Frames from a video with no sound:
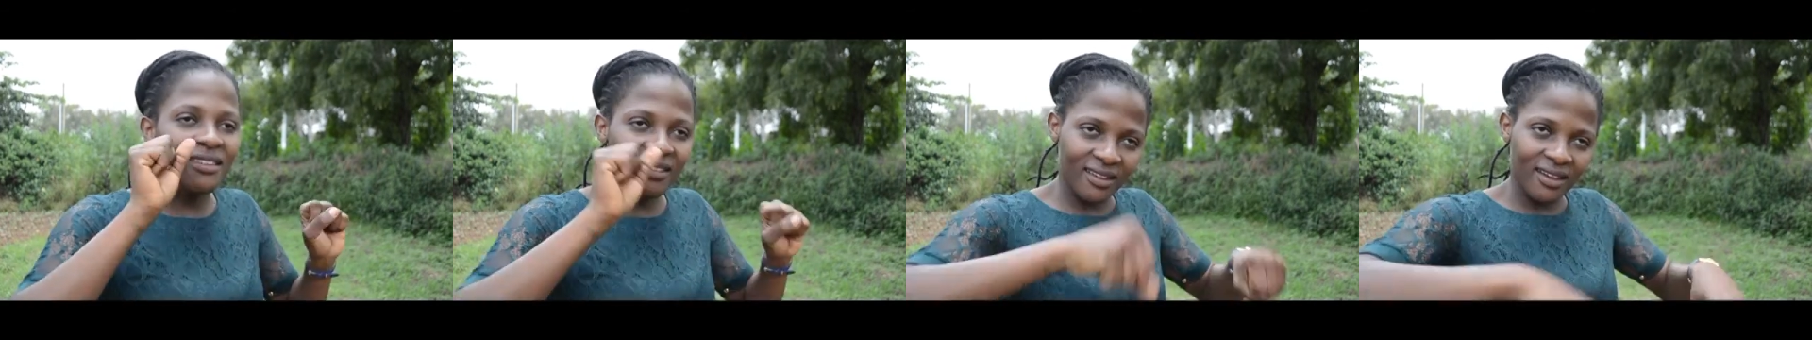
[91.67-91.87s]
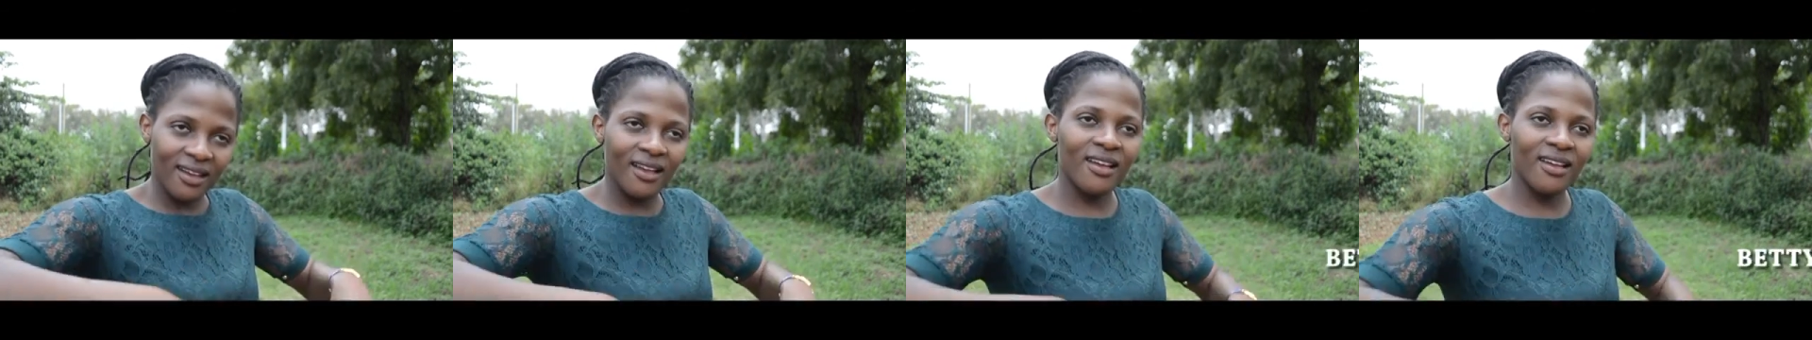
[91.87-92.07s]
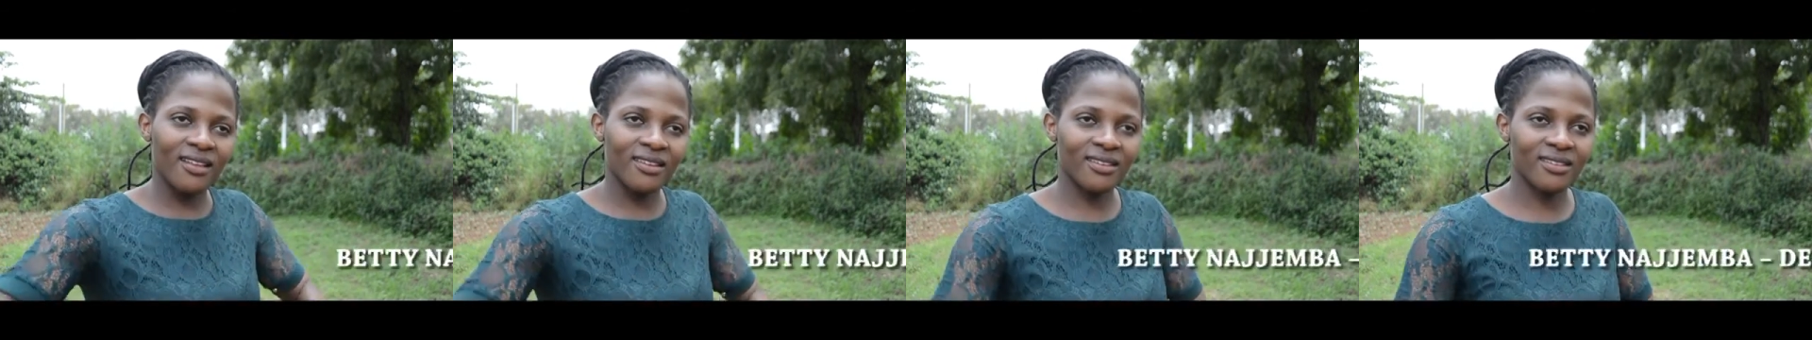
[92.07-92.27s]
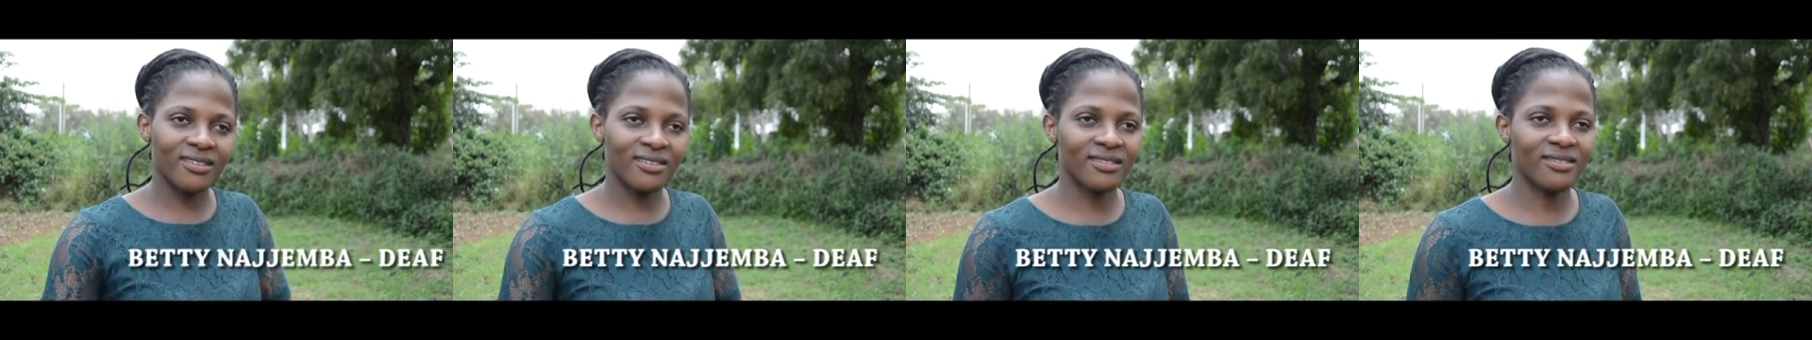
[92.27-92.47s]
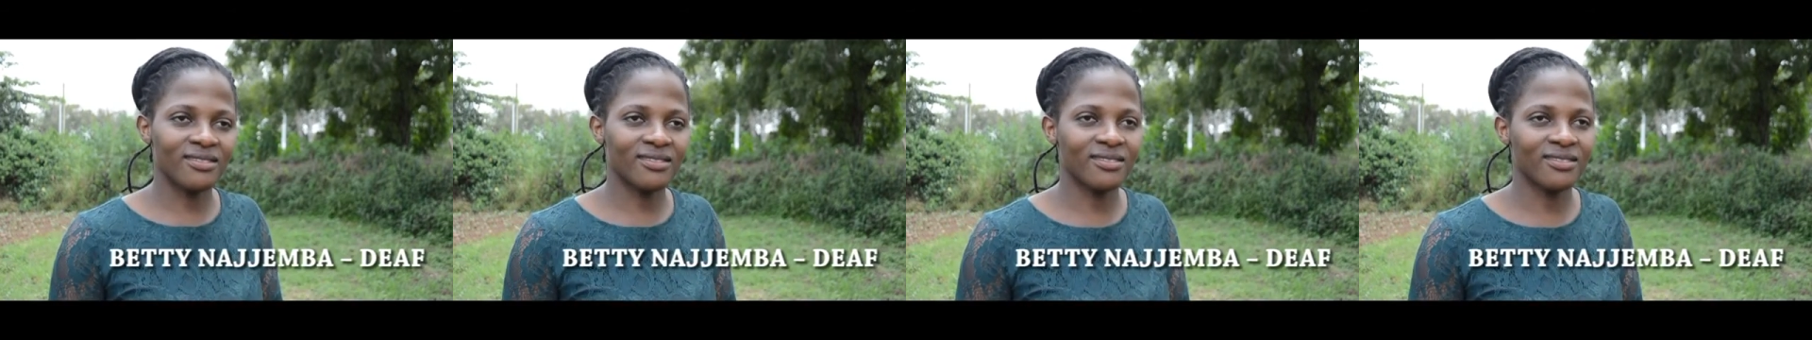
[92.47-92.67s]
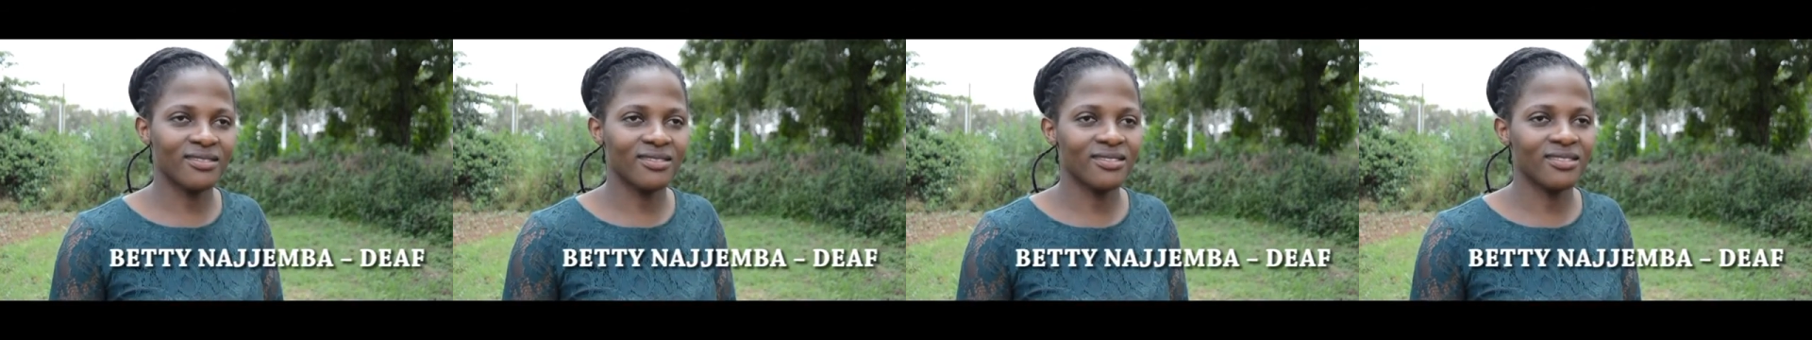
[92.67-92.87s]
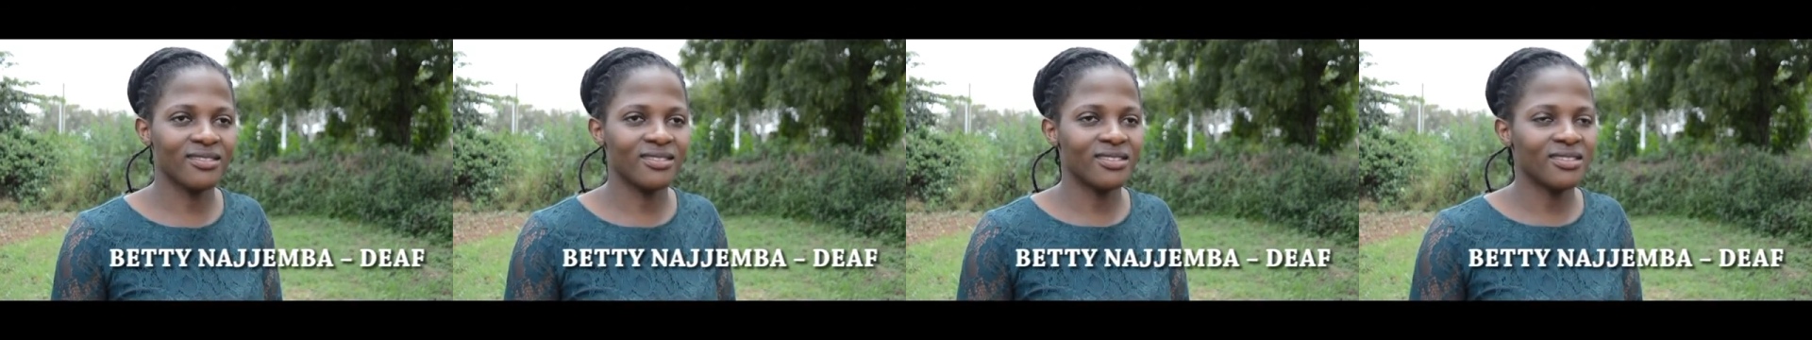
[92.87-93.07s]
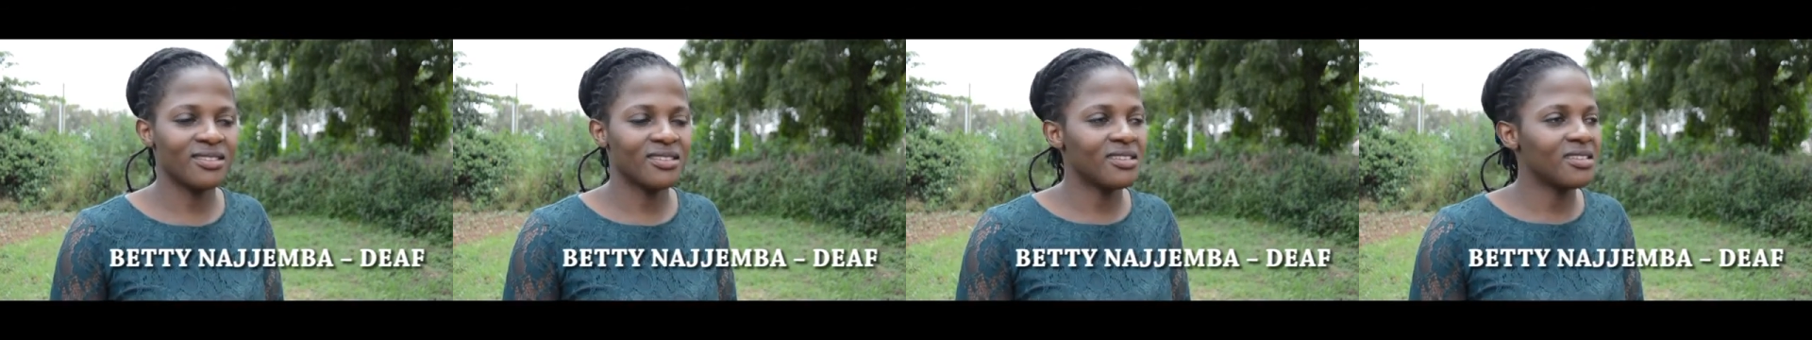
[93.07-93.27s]
but they told me, well,
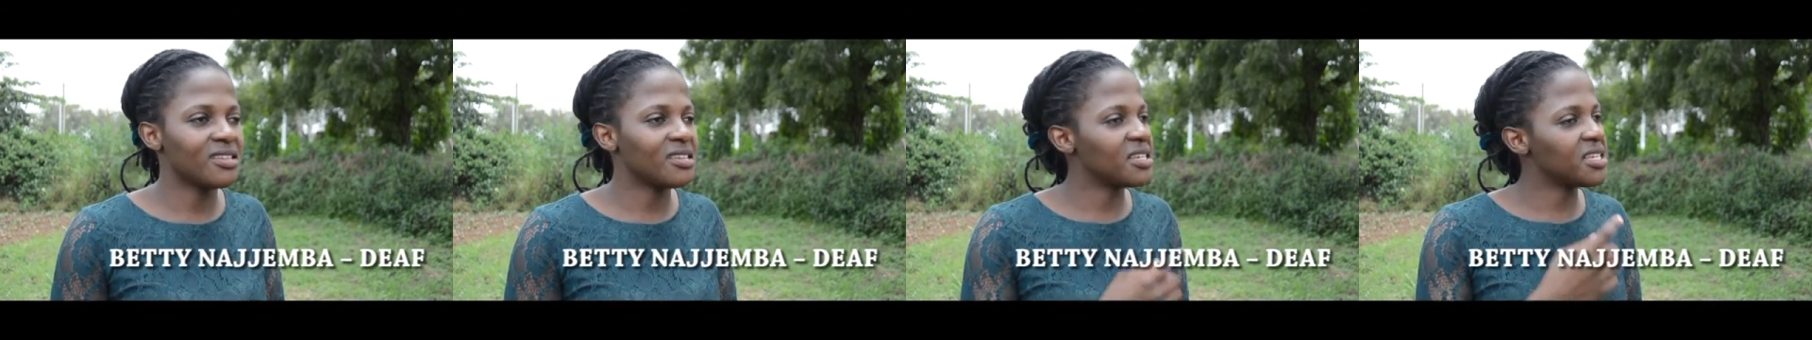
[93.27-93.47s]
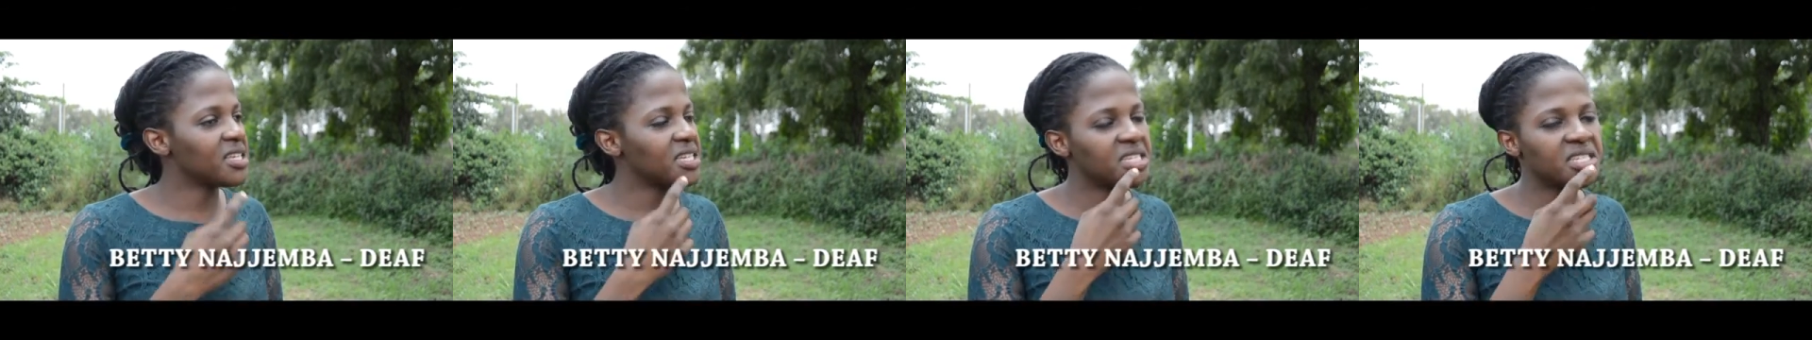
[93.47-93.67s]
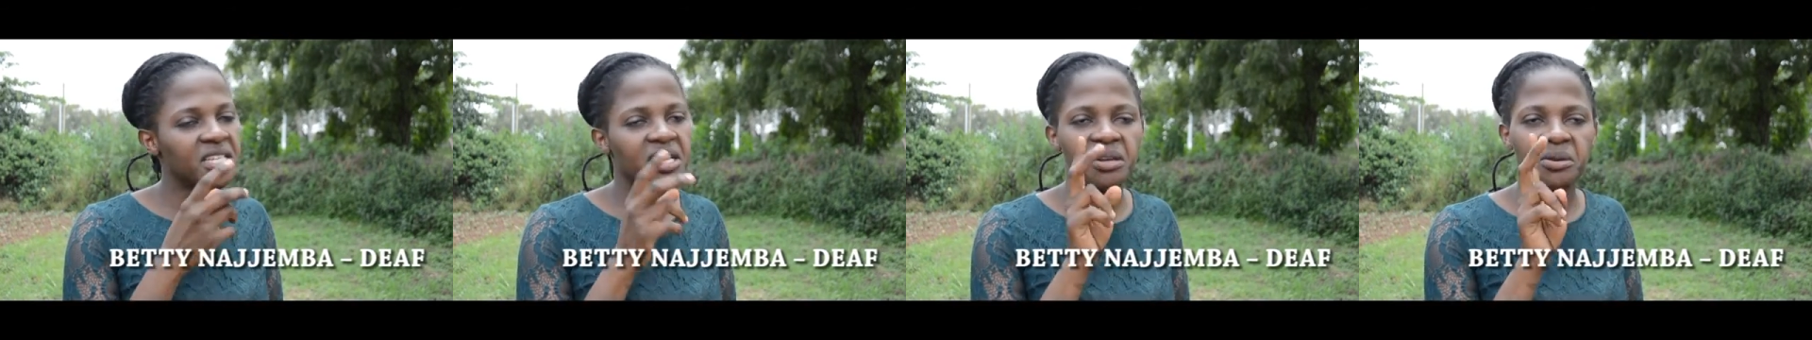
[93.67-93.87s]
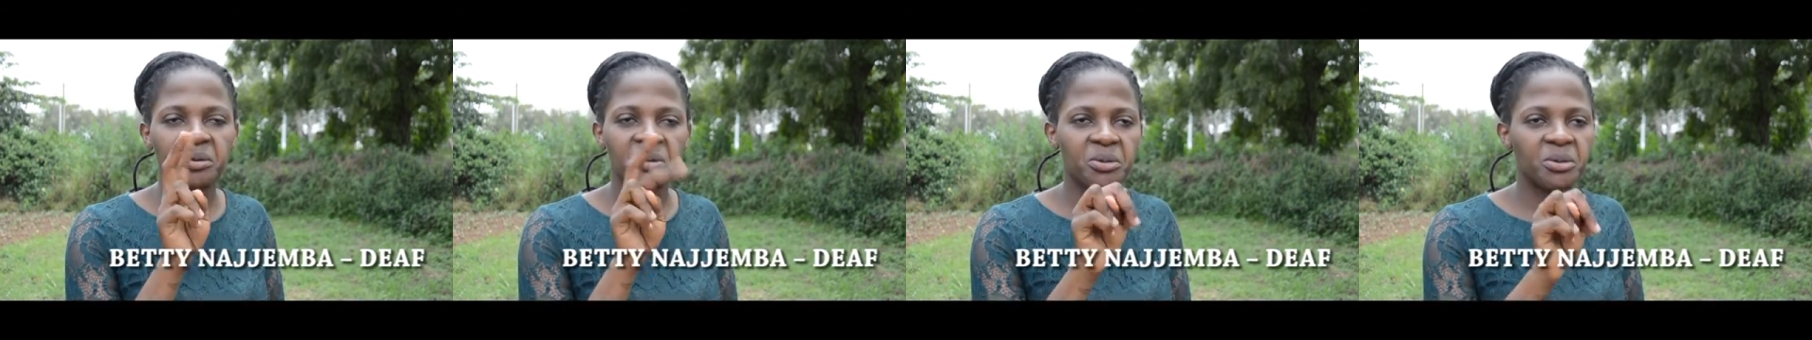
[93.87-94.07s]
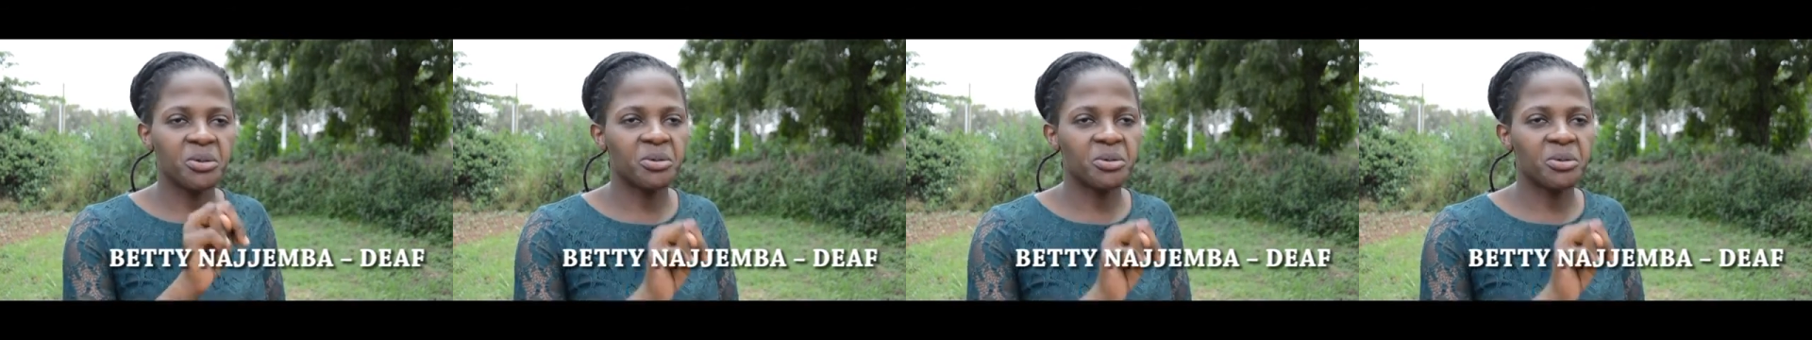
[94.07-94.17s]
we can try.